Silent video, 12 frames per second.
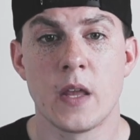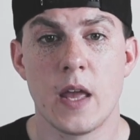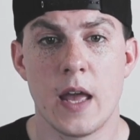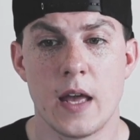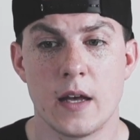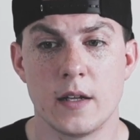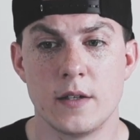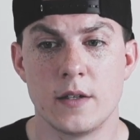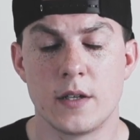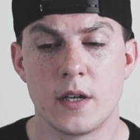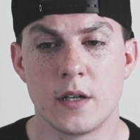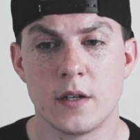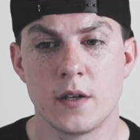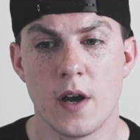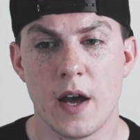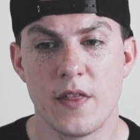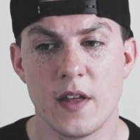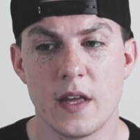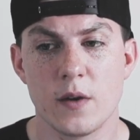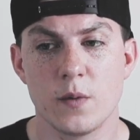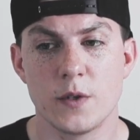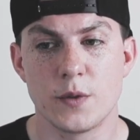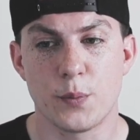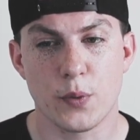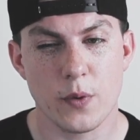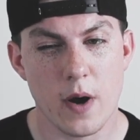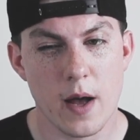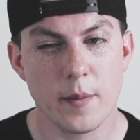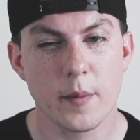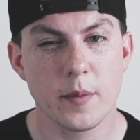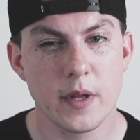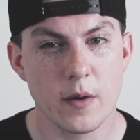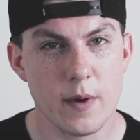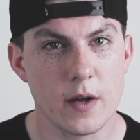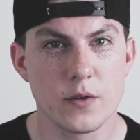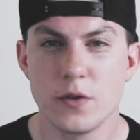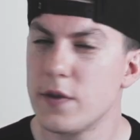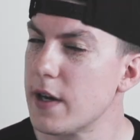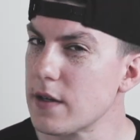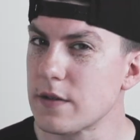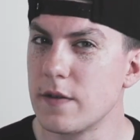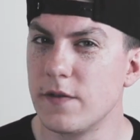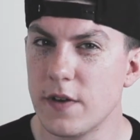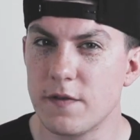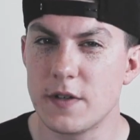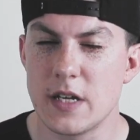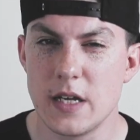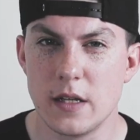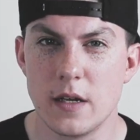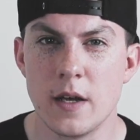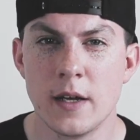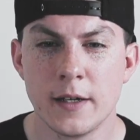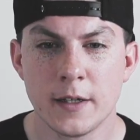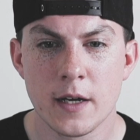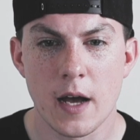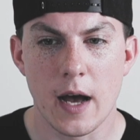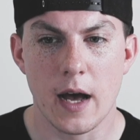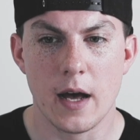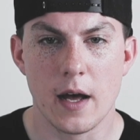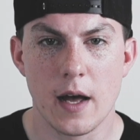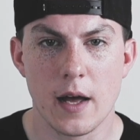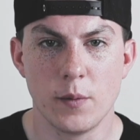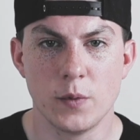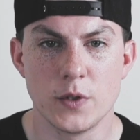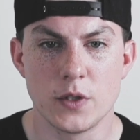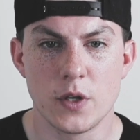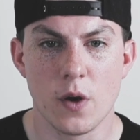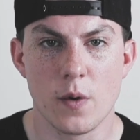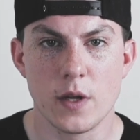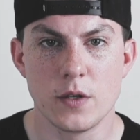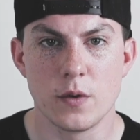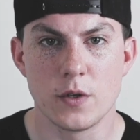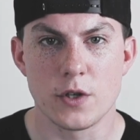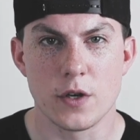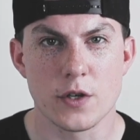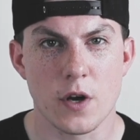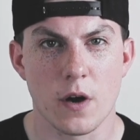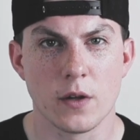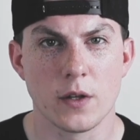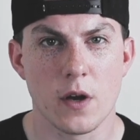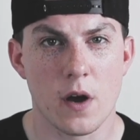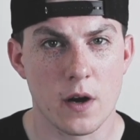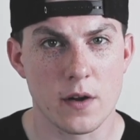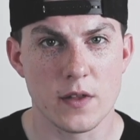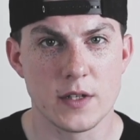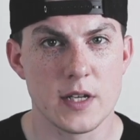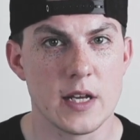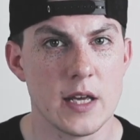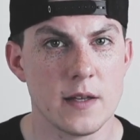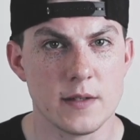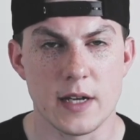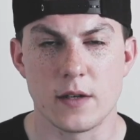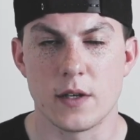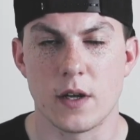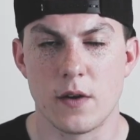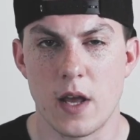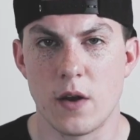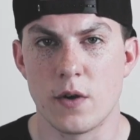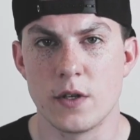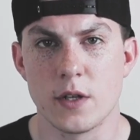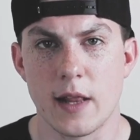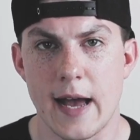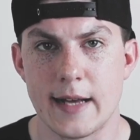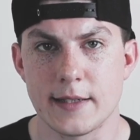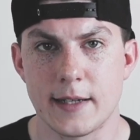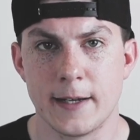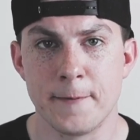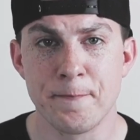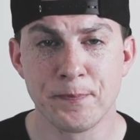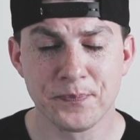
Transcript: And I think it was probably around 2015, I was going to a church called Heart of the City in downtown Anchorage, Alaska.